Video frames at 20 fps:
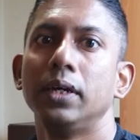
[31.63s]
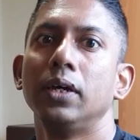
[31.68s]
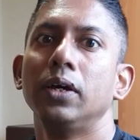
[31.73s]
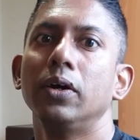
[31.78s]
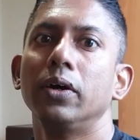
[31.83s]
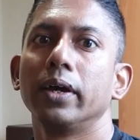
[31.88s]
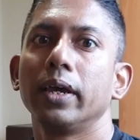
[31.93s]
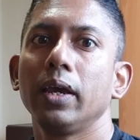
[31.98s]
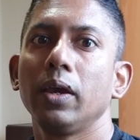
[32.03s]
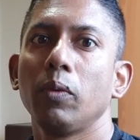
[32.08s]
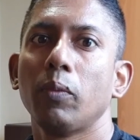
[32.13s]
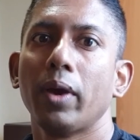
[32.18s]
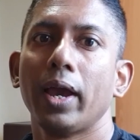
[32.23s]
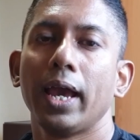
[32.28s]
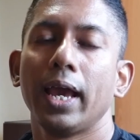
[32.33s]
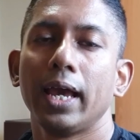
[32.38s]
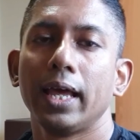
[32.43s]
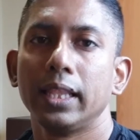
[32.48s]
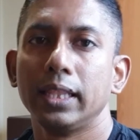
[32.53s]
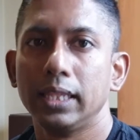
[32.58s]
okay,
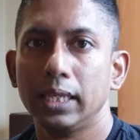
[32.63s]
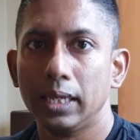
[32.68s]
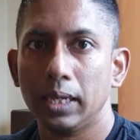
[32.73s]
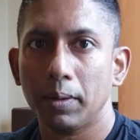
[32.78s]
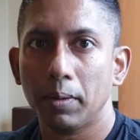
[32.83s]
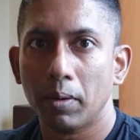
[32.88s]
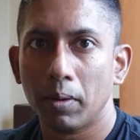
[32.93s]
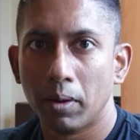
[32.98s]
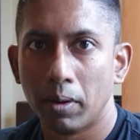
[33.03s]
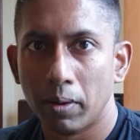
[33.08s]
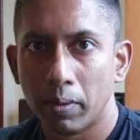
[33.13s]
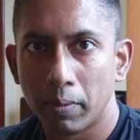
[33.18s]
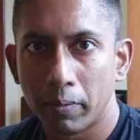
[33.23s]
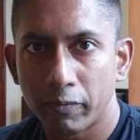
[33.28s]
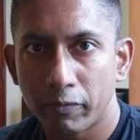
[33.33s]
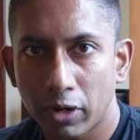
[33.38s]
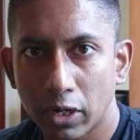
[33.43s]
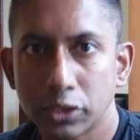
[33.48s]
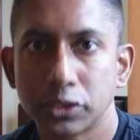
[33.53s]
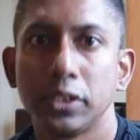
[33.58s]
where the
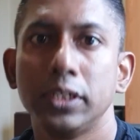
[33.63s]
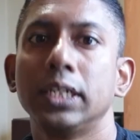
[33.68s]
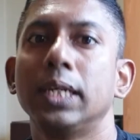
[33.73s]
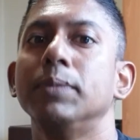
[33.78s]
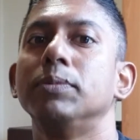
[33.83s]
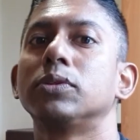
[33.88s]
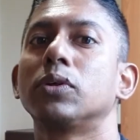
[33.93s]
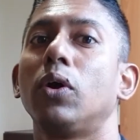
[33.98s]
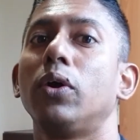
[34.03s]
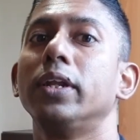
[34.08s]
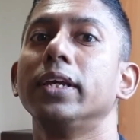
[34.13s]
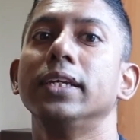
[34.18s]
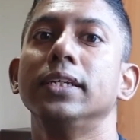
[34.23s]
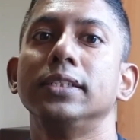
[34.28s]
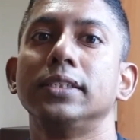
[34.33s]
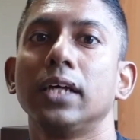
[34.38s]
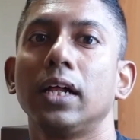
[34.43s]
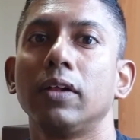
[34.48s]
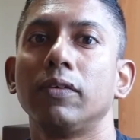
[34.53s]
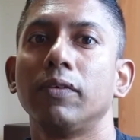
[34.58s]
function keeps calling
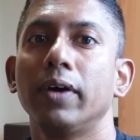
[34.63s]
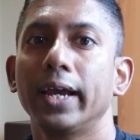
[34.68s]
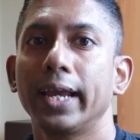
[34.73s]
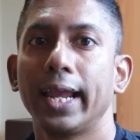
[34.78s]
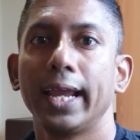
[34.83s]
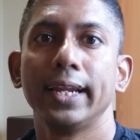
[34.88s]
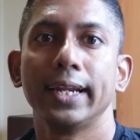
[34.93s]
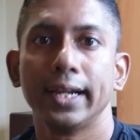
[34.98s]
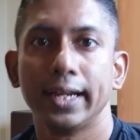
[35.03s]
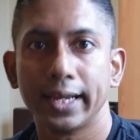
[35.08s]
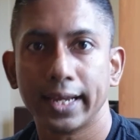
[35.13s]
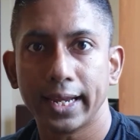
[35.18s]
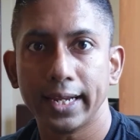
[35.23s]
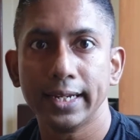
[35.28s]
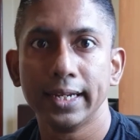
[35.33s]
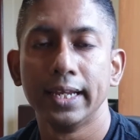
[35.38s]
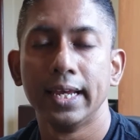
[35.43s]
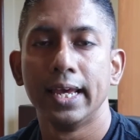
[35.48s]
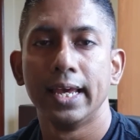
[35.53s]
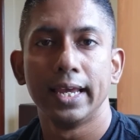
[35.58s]
itself again and again